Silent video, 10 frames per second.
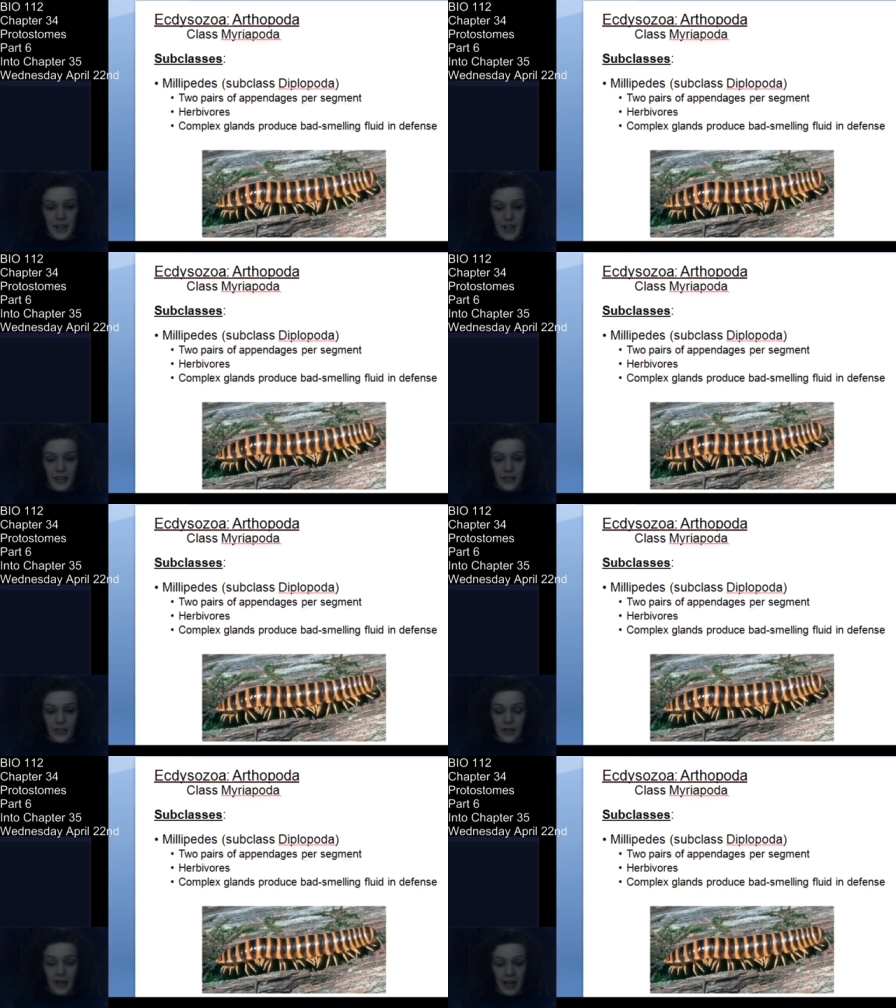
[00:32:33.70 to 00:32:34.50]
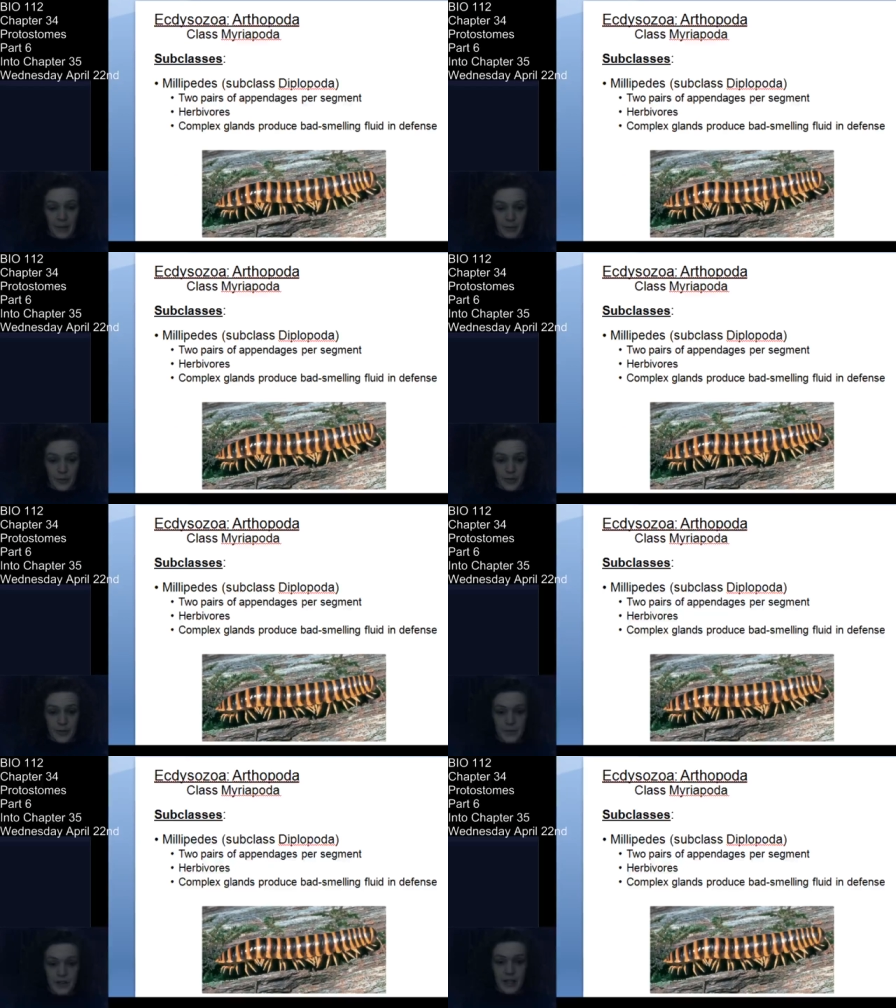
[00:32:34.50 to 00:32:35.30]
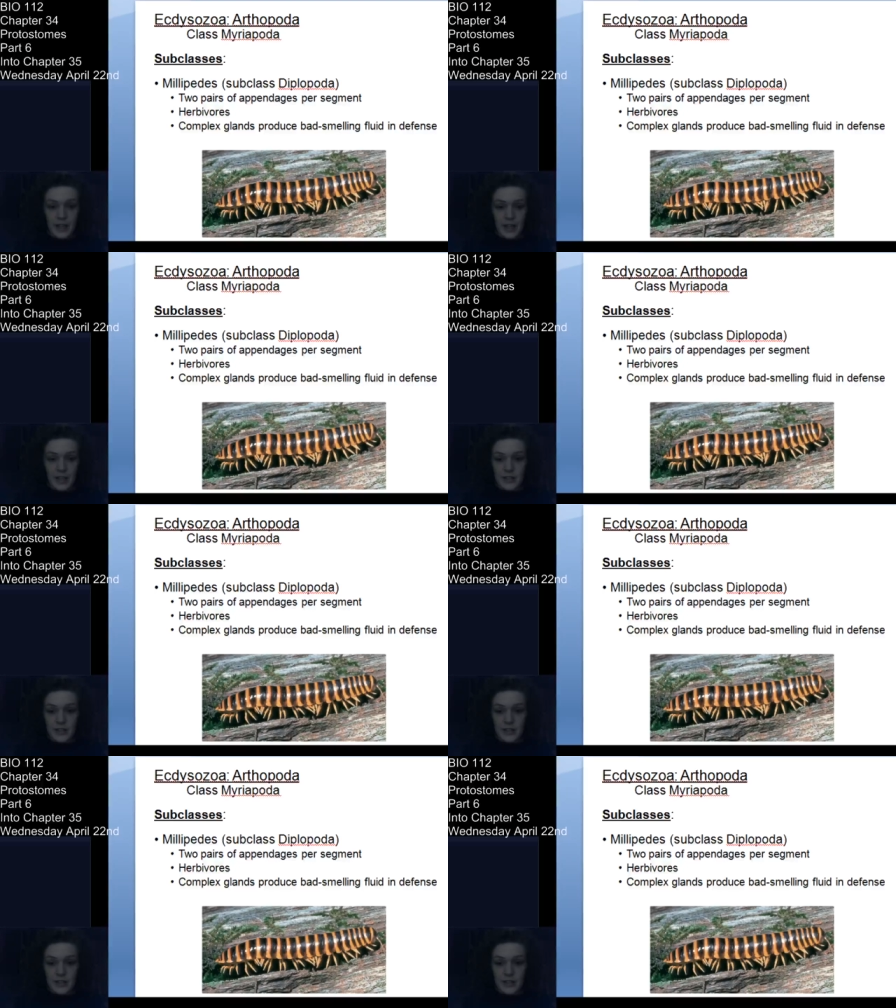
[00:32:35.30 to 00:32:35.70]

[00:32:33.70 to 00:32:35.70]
as animals. And I